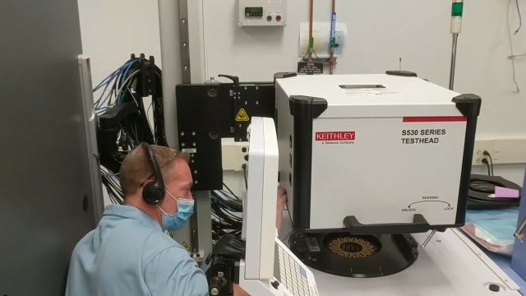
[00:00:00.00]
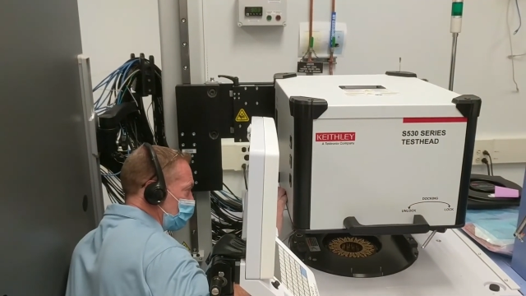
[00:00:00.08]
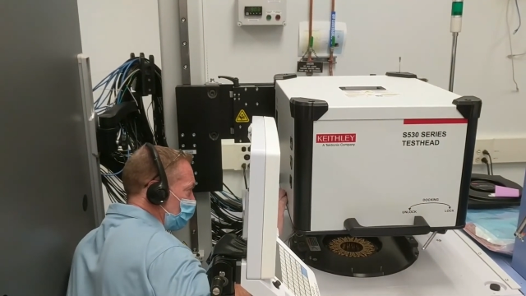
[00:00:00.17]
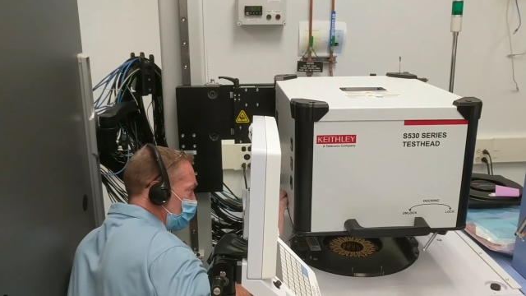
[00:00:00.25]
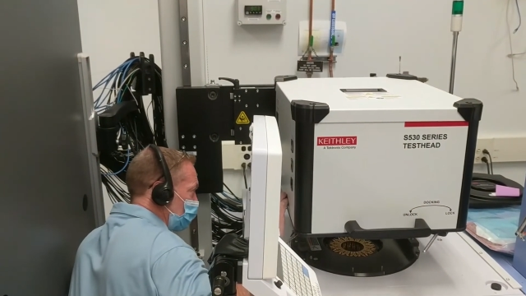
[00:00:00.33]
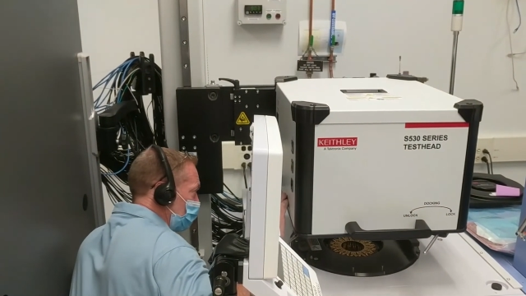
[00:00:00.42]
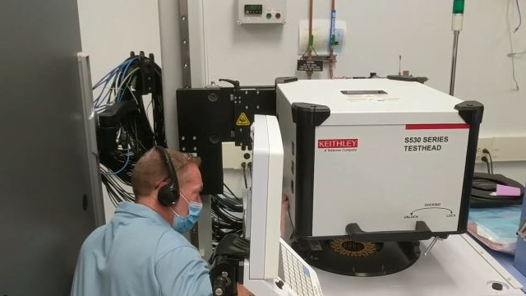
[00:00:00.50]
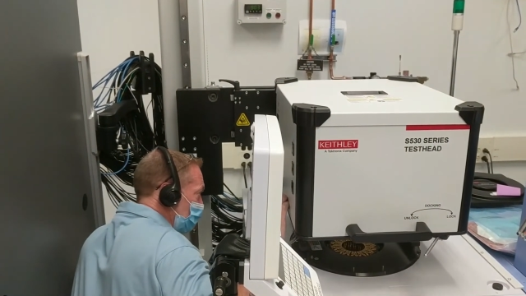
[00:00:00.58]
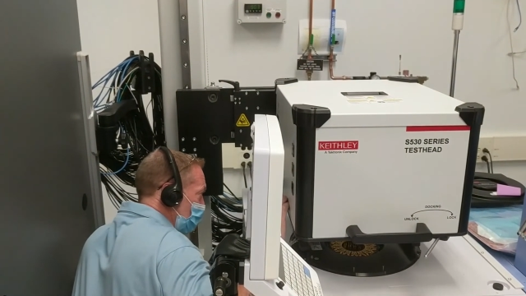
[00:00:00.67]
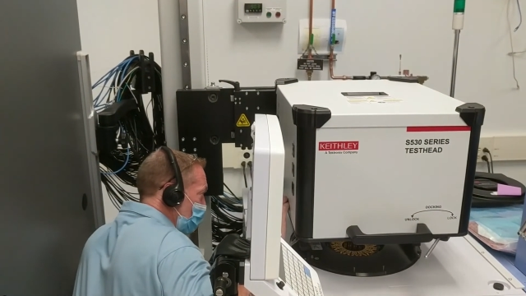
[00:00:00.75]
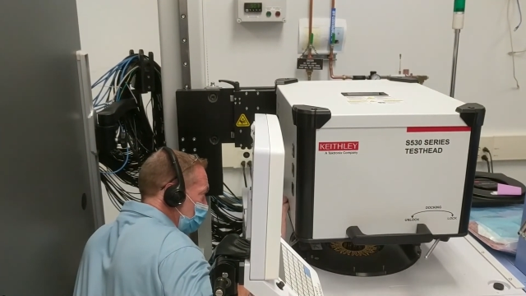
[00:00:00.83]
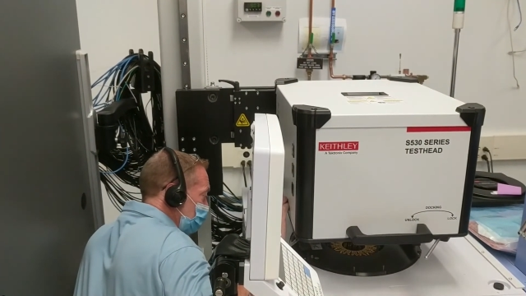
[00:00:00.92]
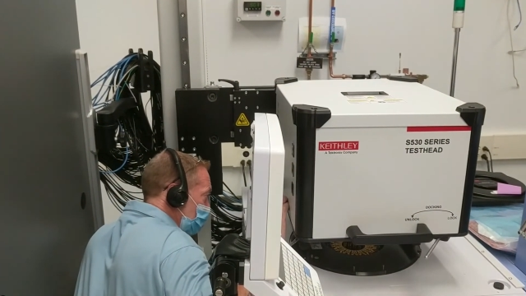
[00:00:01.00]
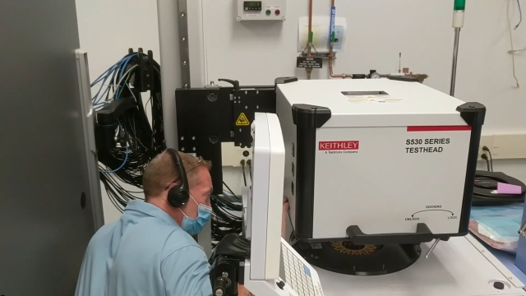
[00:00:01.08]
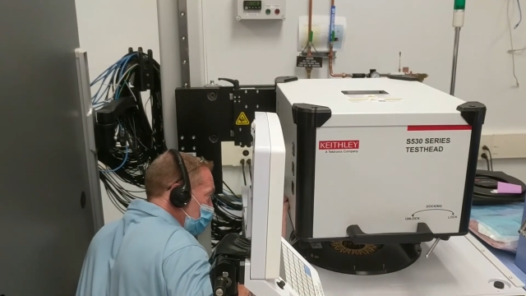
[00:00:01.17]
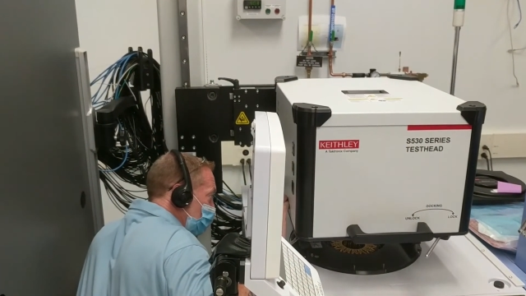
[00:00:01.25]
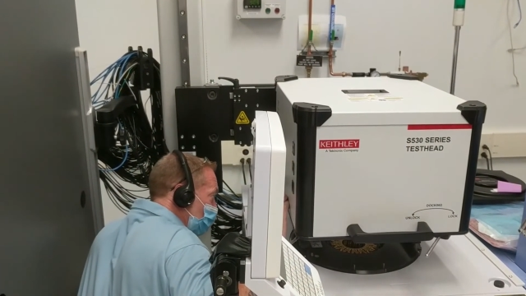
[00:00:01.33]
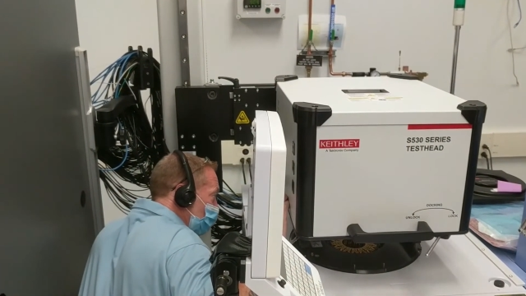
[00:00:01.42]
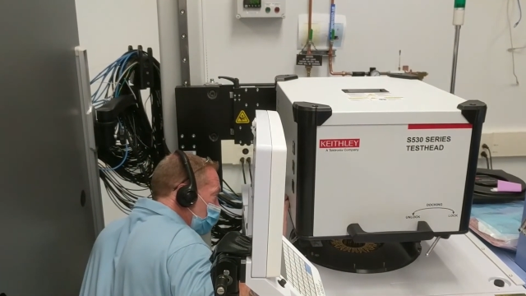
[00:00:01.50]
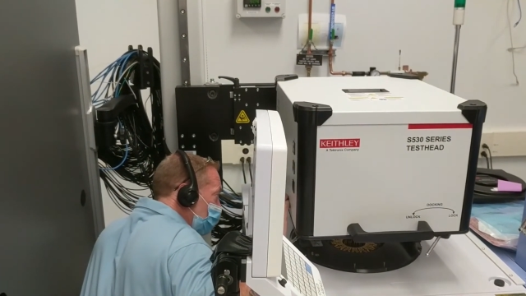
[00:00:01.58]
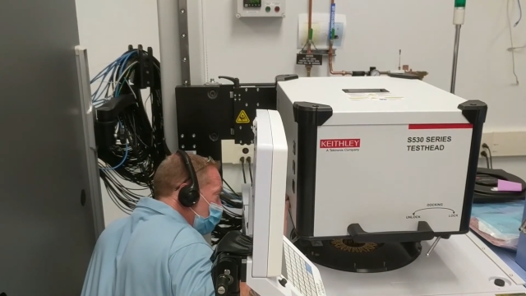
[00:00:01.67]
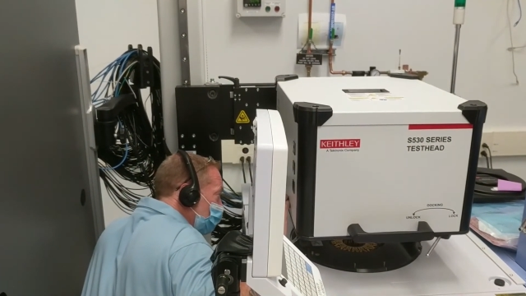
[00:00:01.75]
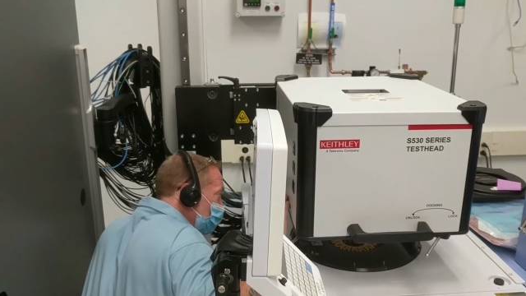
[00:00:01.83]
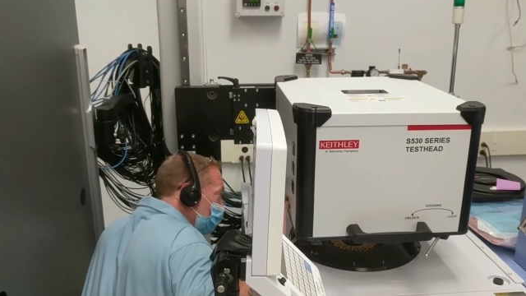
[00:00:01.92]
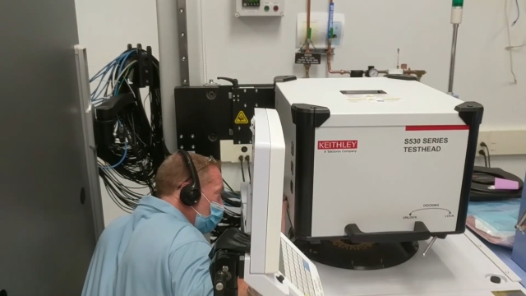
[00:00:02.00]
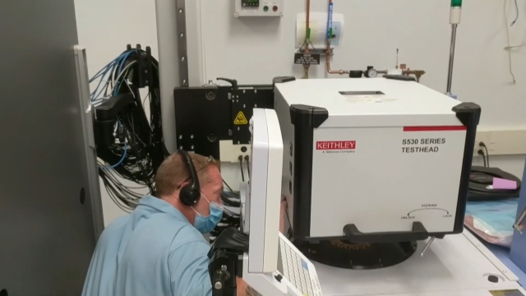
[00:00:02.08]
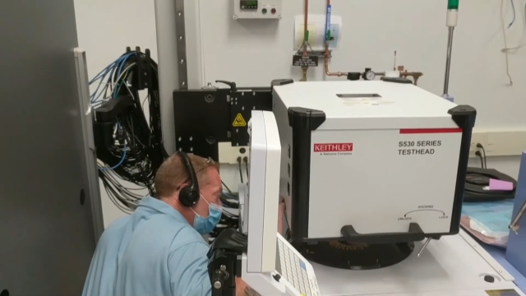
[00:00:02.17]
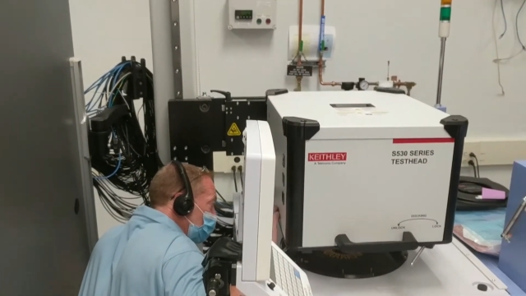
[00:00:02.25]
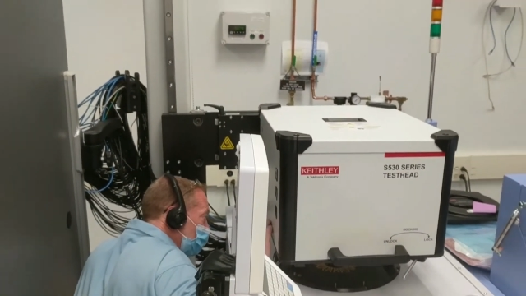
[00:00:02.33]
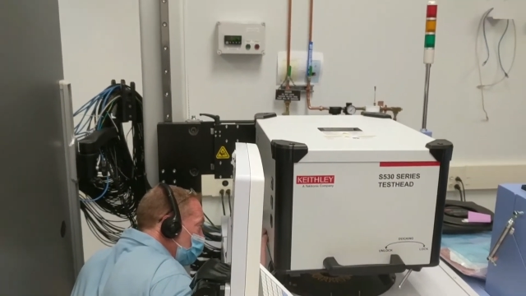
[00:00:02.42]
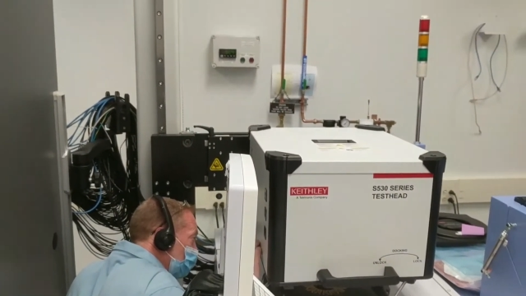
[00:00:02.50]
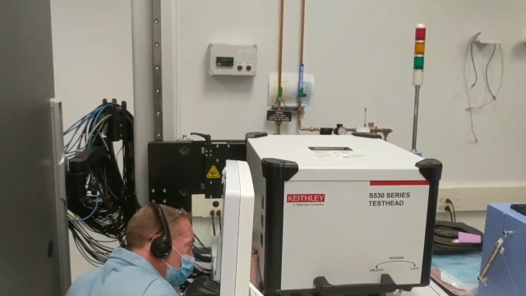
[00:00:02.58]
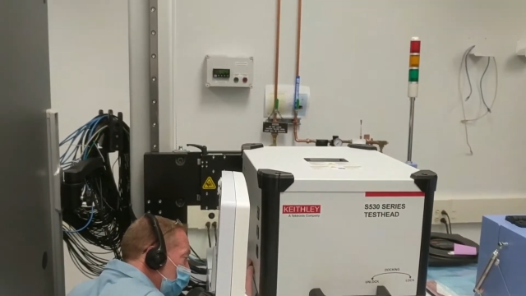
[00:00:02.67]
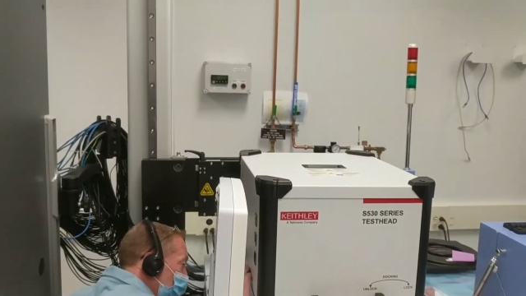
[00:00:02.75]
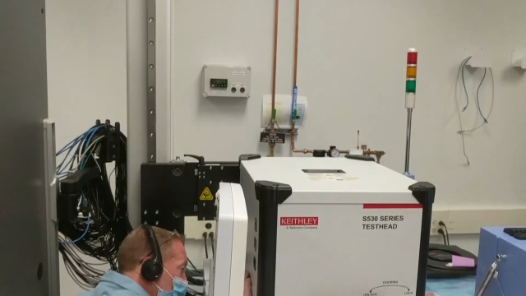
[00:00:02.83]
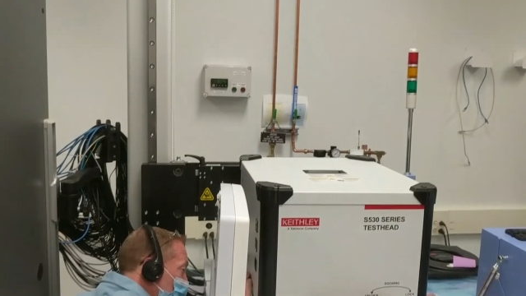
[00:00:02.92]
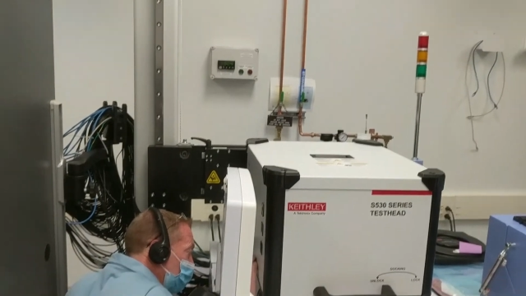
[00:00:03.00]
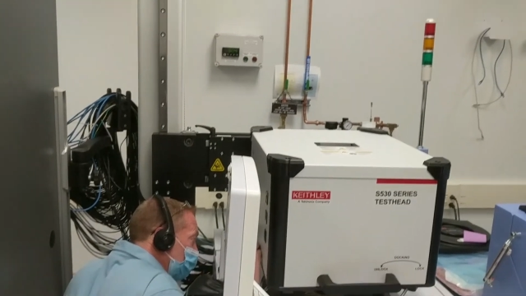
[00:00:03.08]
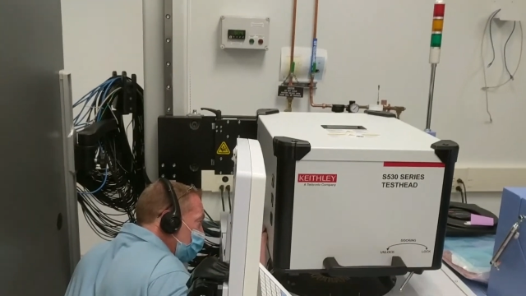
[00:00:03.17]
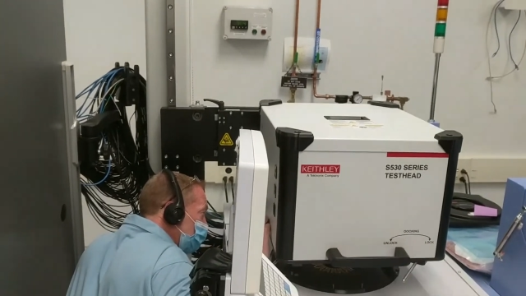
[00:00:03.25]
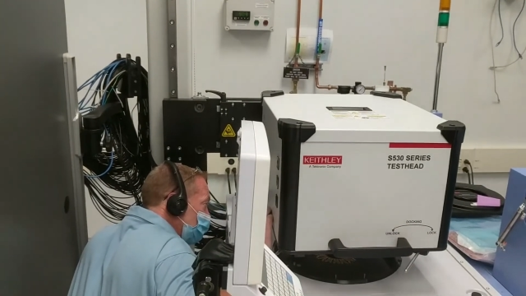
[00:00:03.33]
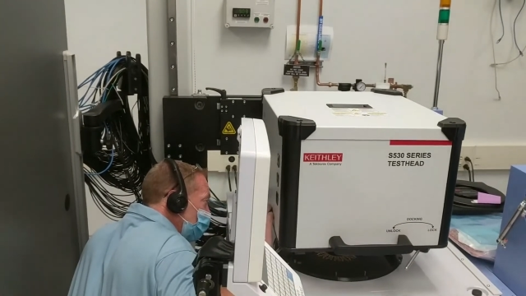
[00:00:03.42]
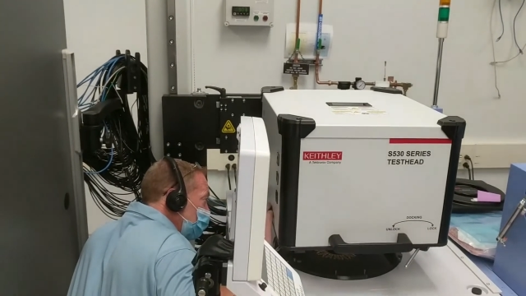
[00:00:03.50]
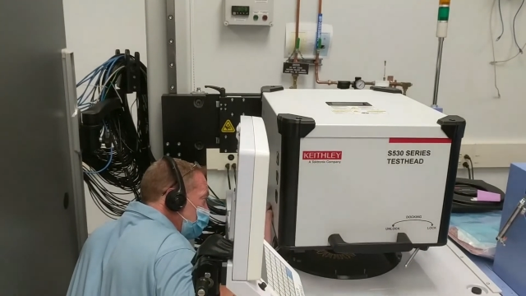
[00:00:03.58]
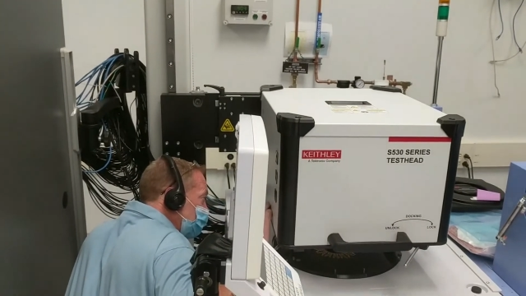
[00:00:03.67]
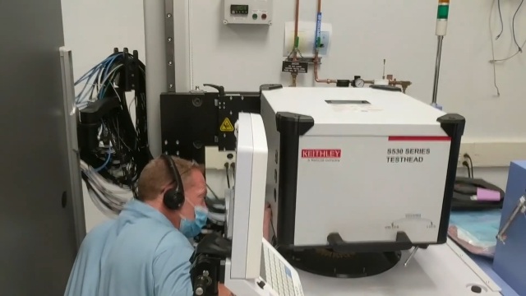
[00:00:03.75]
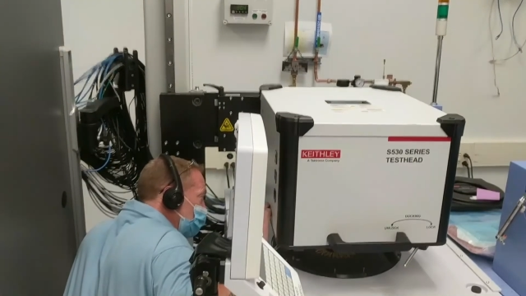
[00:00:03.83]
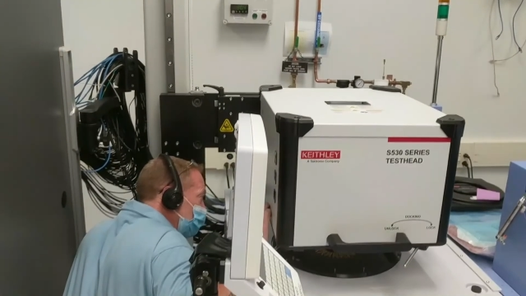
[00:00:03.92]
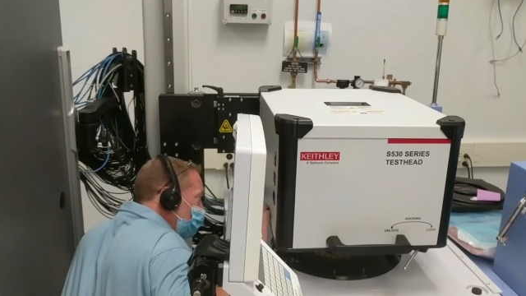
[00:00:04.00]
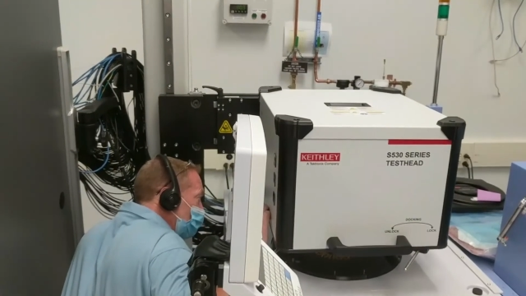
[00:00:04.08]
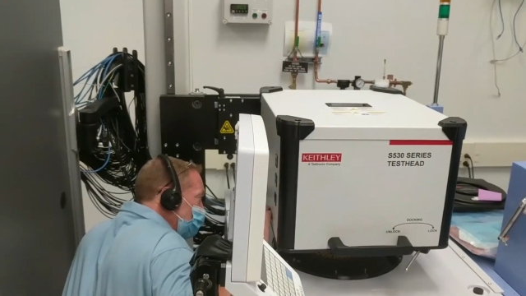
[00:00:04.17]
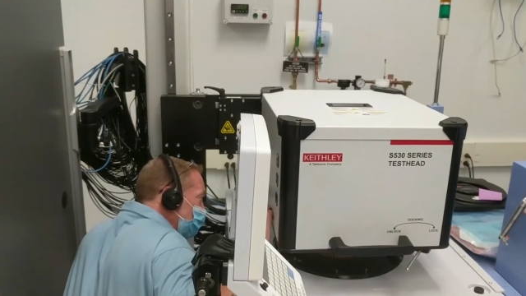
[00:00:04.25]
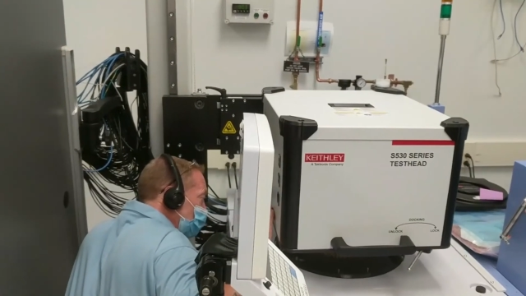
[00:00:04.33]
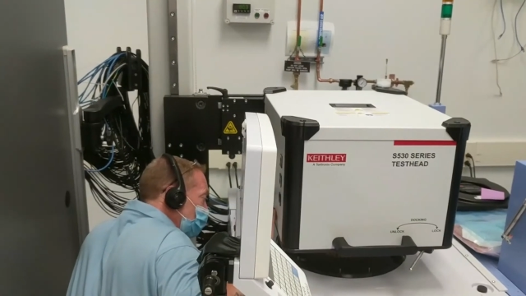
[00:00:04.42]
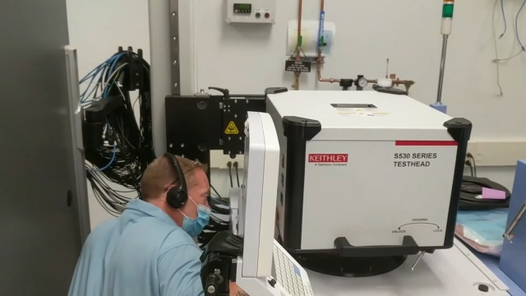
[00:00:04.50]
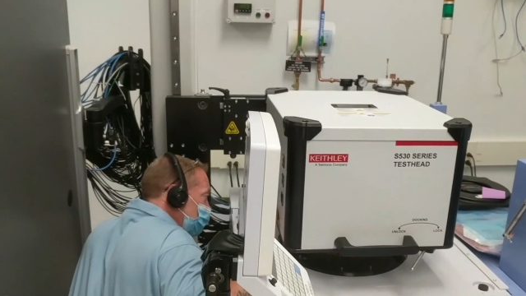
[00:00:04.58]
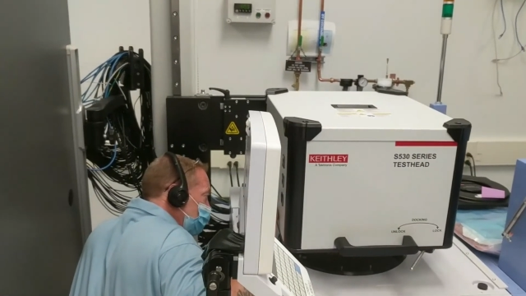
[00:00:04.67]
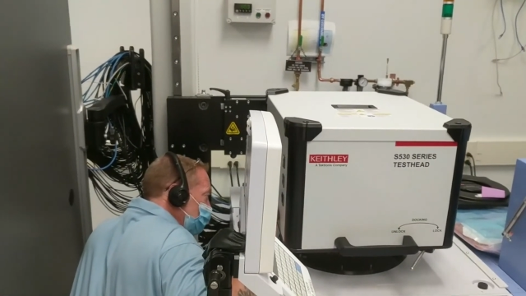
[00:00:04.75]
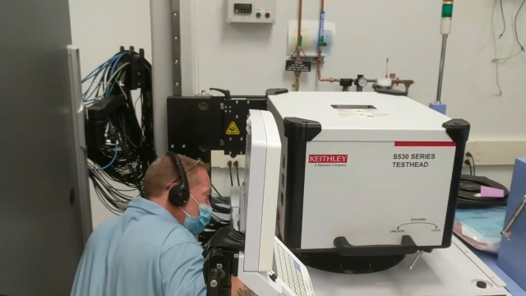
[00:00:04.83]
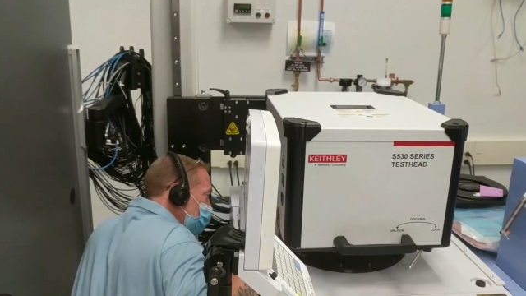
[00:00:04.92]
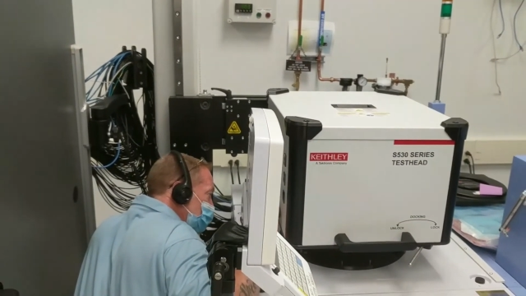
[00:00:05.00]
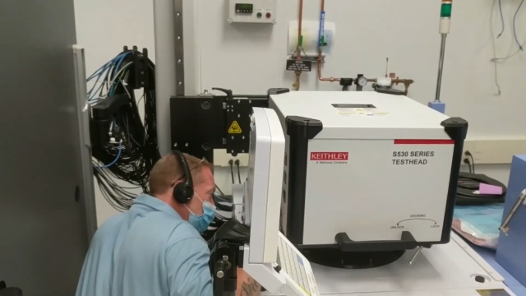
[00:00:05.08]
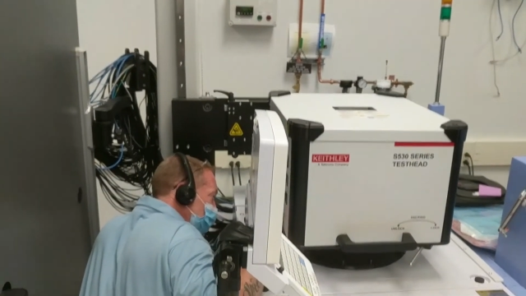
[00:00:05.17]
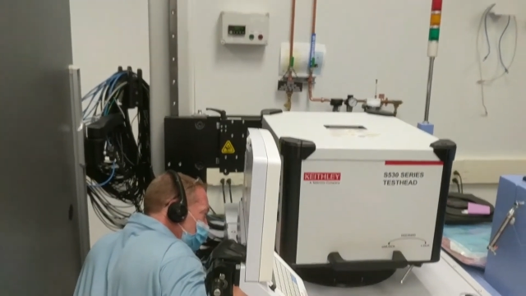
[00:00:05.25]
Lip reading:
Nobody's mouth can be seen.